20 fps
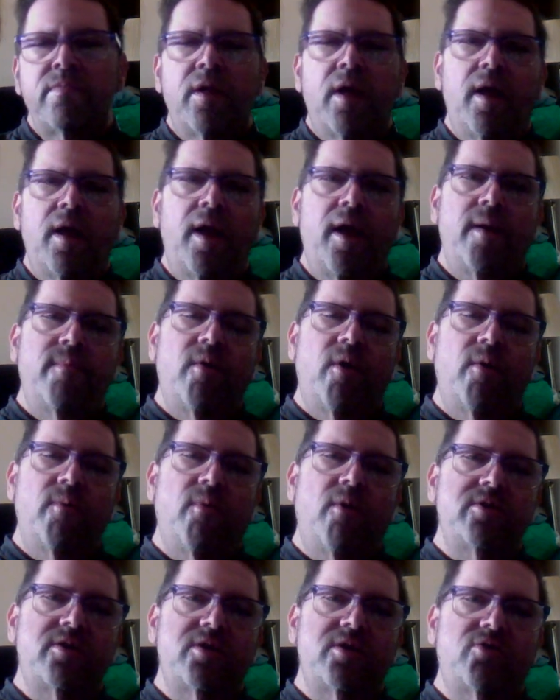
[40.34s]
I'm
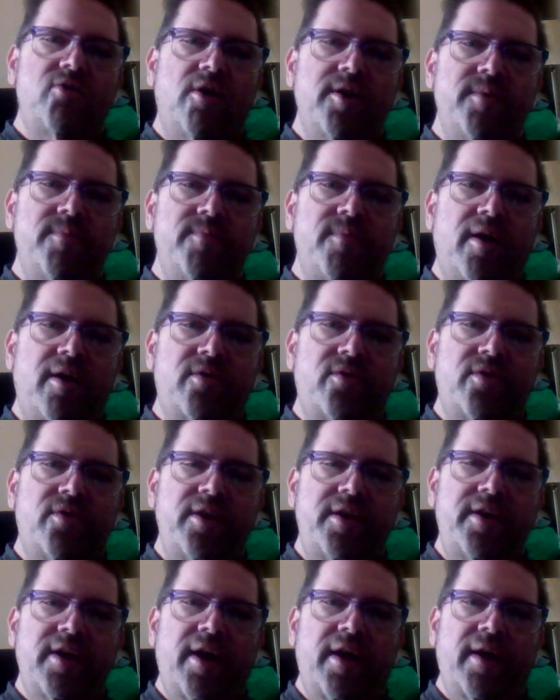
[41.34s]
mostly talking about
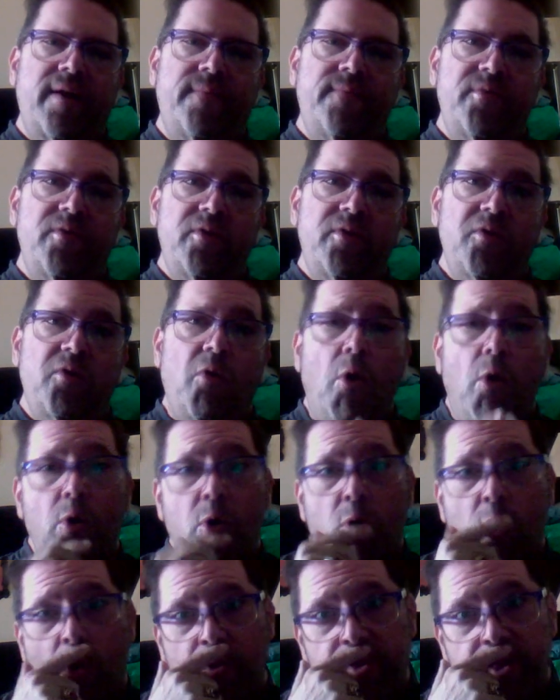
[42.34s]
the whole
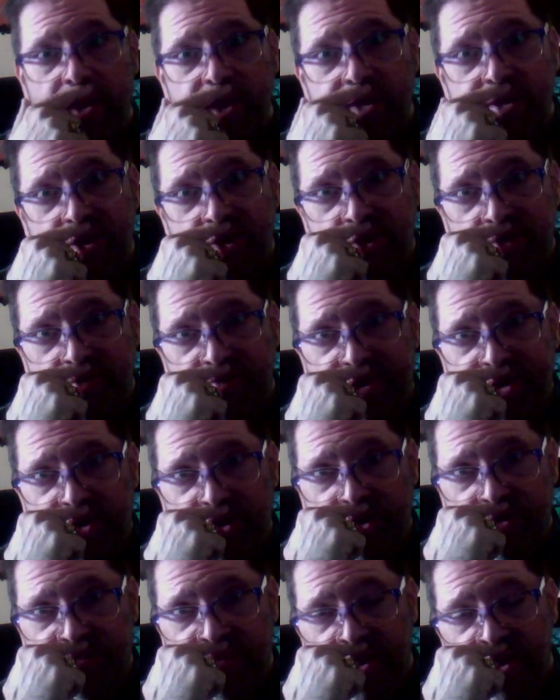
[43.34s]
Colleen
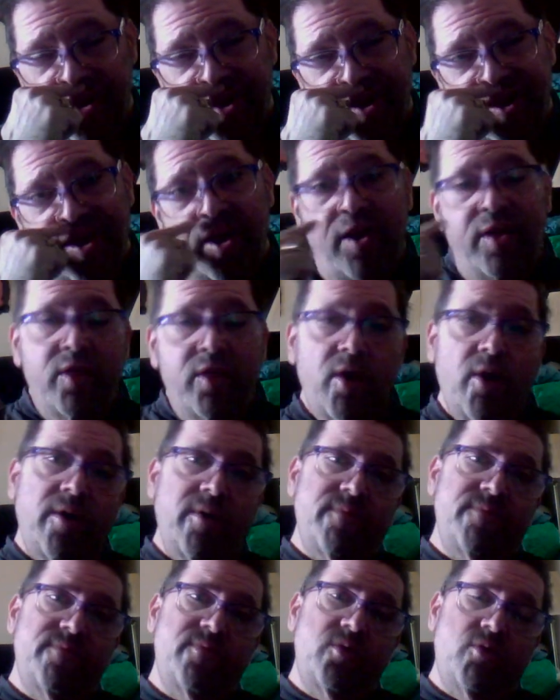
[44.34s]
situation. Now,
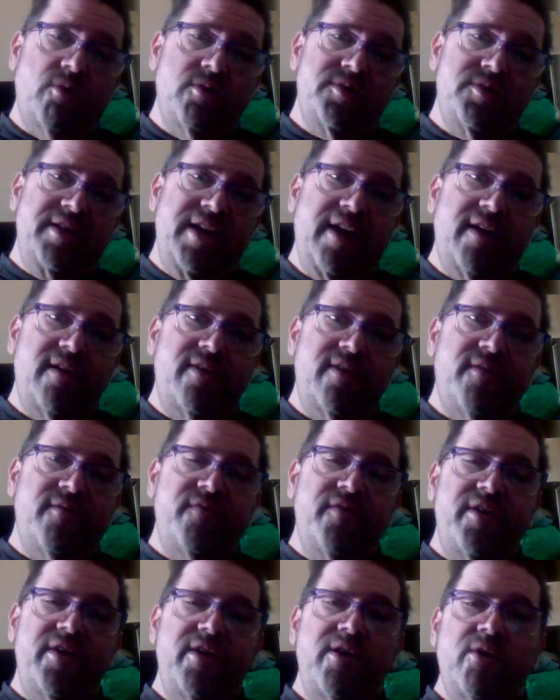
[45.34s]
towards the end of the
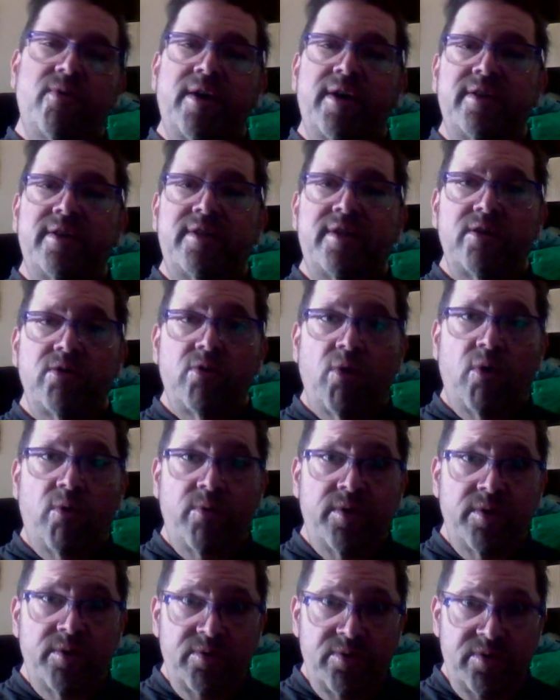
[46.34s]
video, I did go
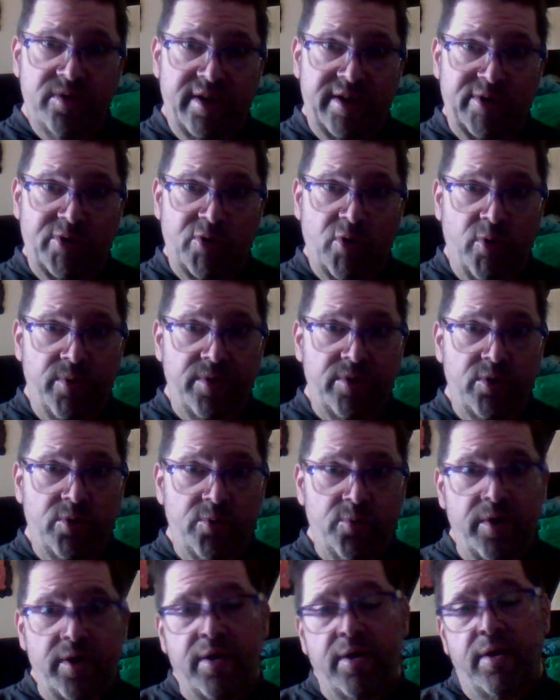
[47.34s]

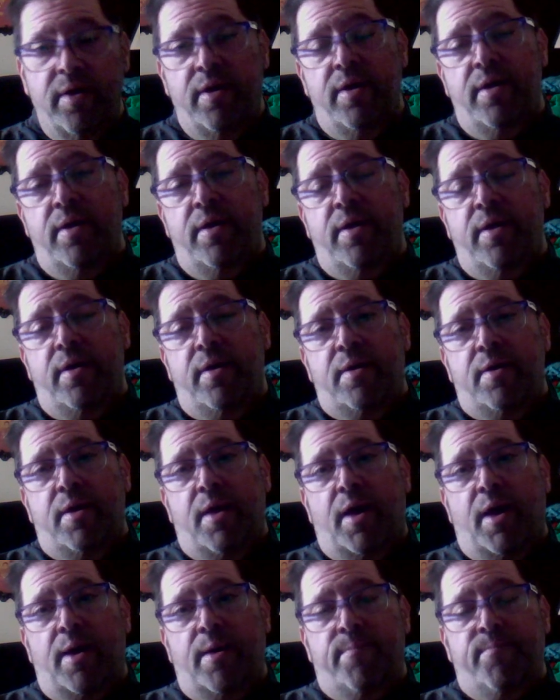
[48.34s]
into it
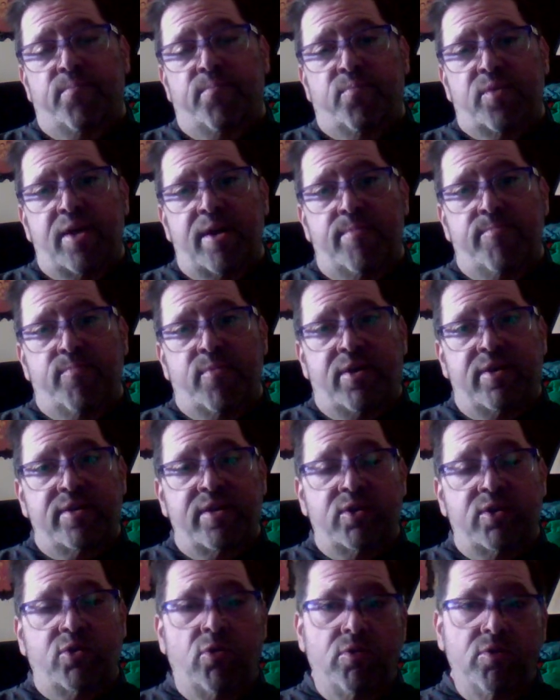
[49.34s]
that because
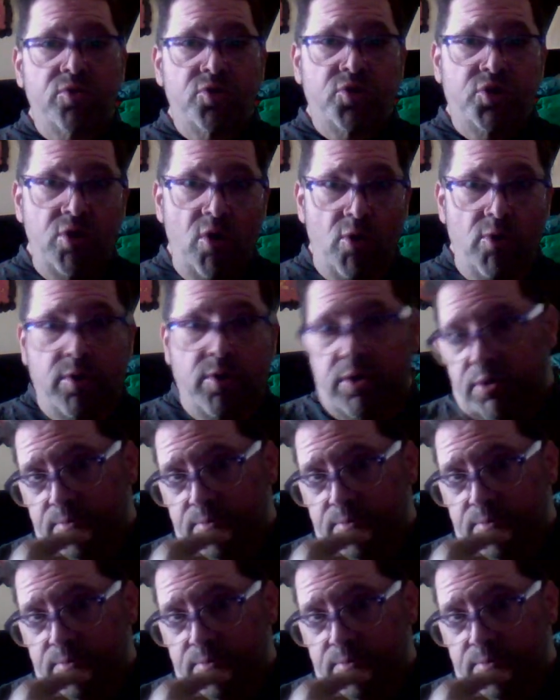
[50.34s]
I told a joke,